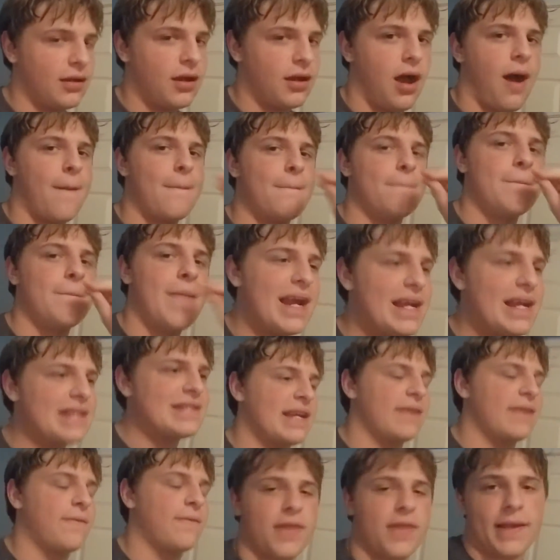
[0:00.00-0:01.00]

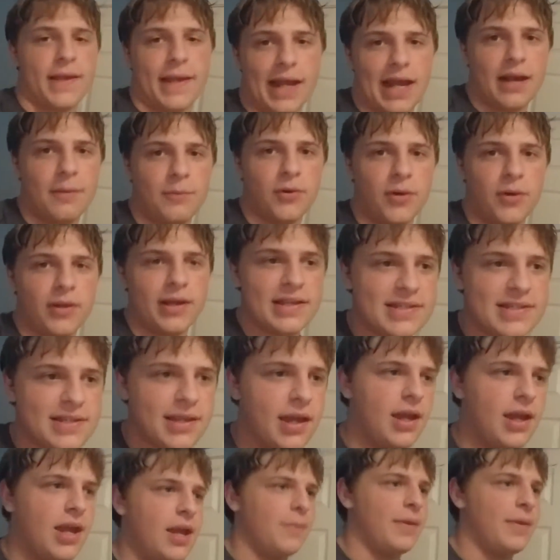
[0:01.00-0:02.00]
for the Cowboys
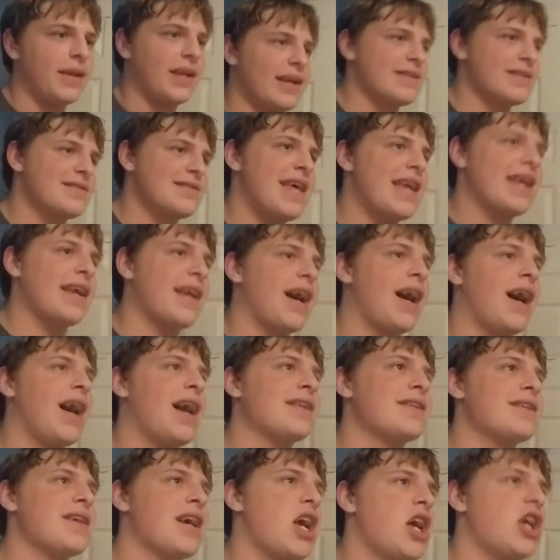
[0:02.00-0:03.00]
because they
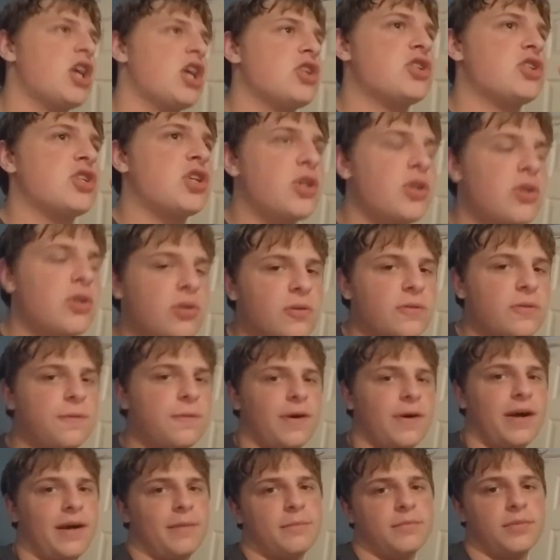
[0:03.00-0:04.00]
got two
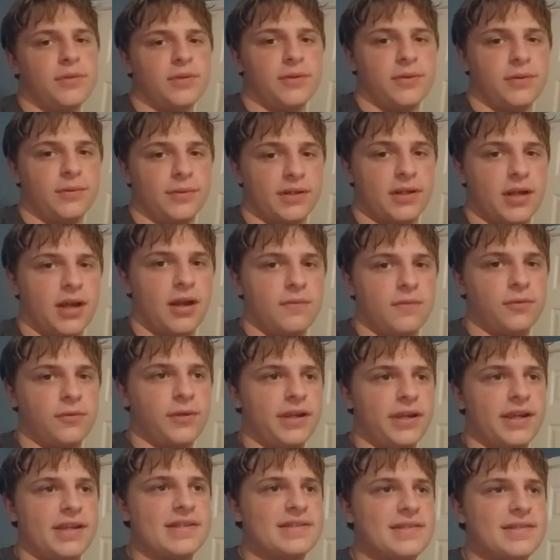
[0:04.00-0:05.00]
fumble
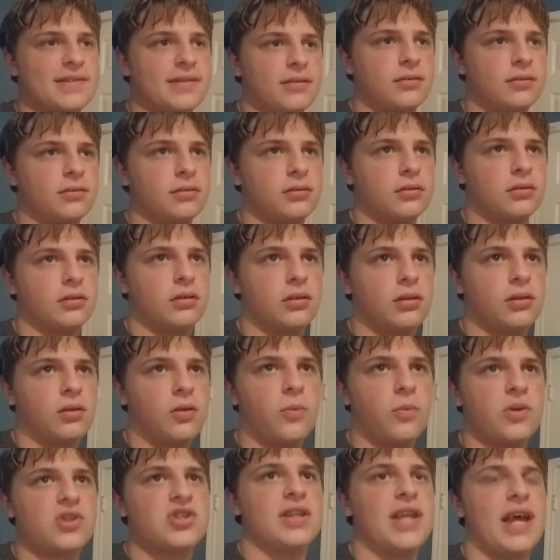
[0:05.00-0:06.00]
recoveries,
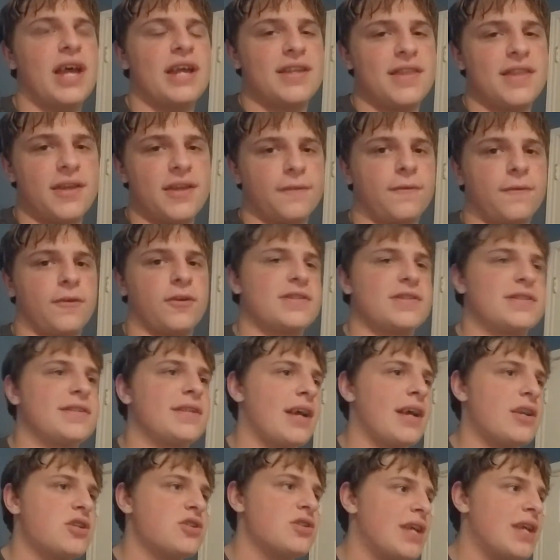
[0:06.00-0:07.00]
which led to their first
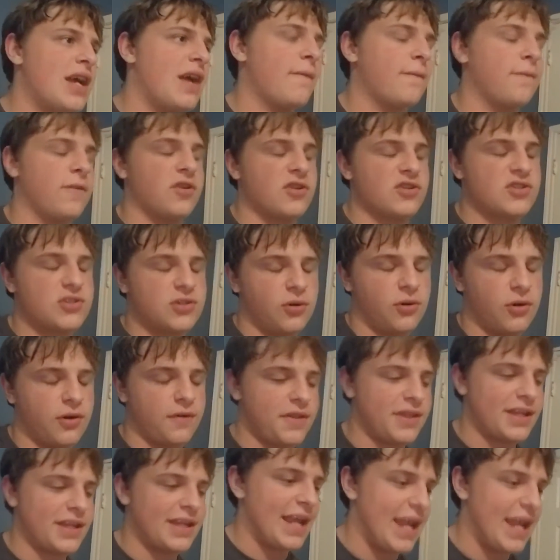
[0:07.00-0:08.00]
touchdown, first score
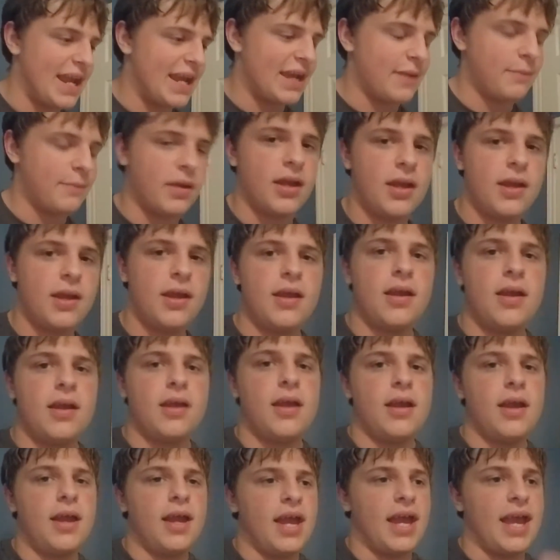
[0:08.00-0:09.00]
of the game.
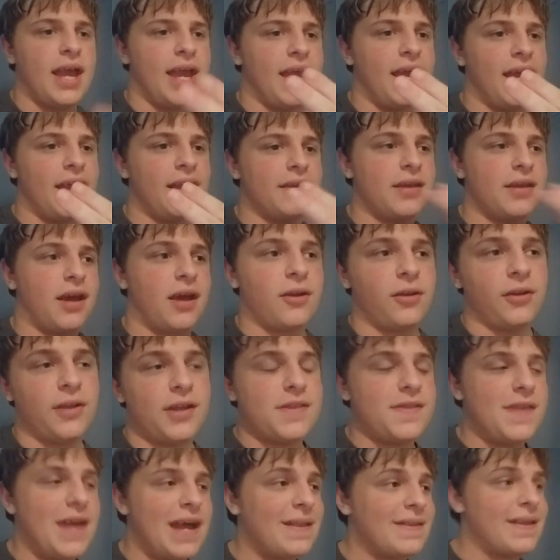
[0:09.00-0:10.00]
And not
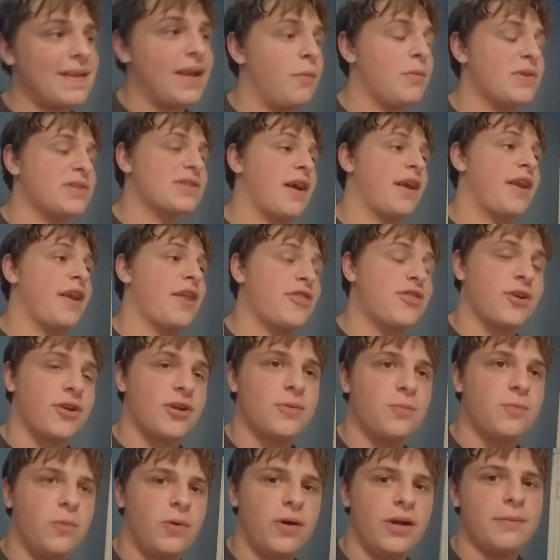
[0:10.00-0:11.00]
only that, they almost got a
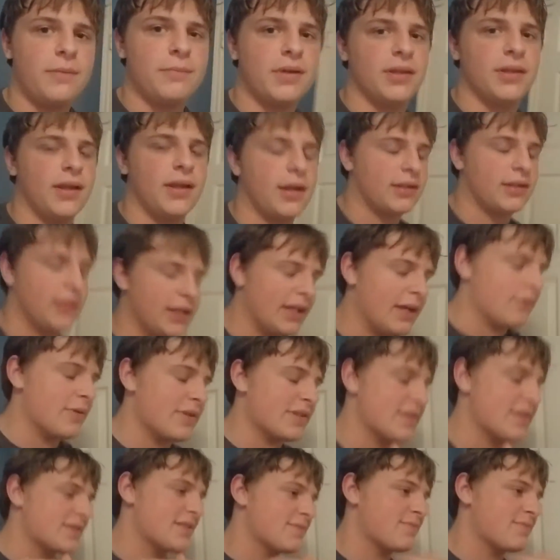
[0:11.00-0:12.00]
third one, but luckily it
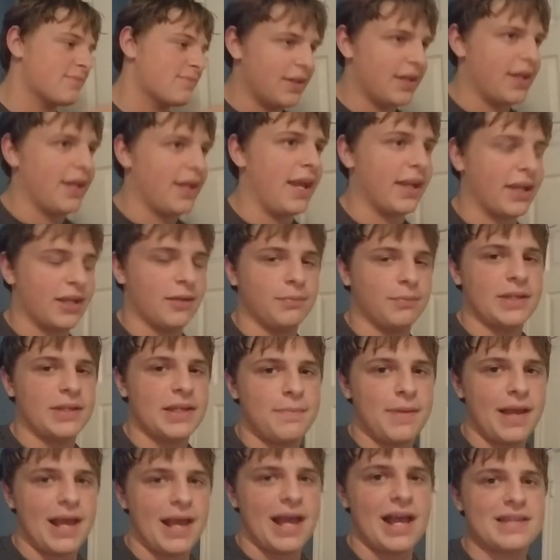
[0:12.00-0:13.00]
was
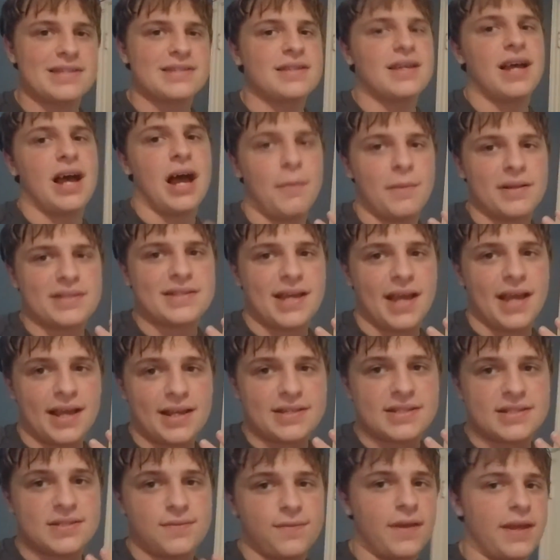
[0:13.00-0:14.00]
incomplete pass. I'm a
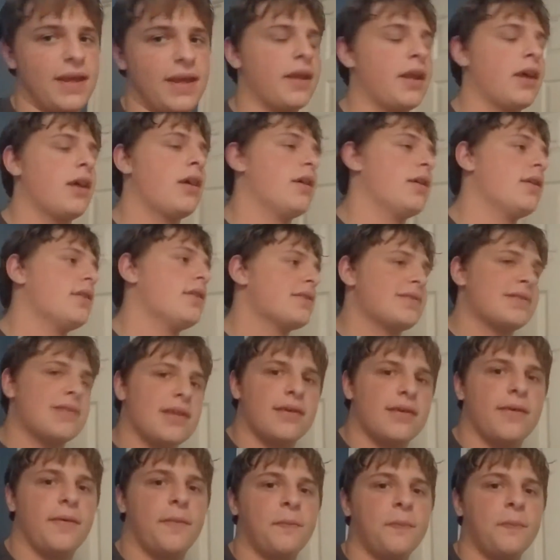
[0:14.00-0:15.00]
Titans fan.
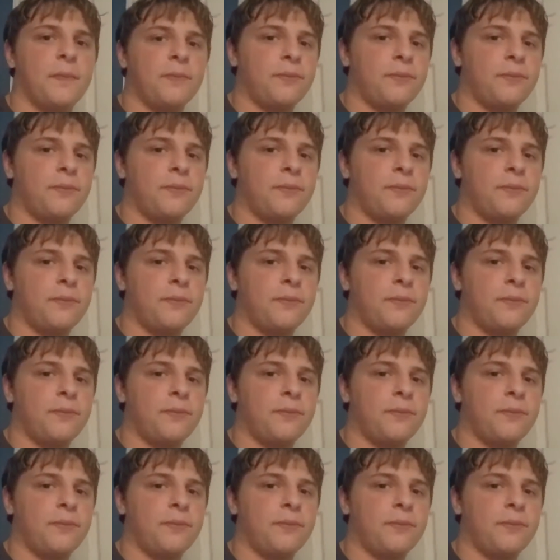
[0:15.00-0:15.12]
So,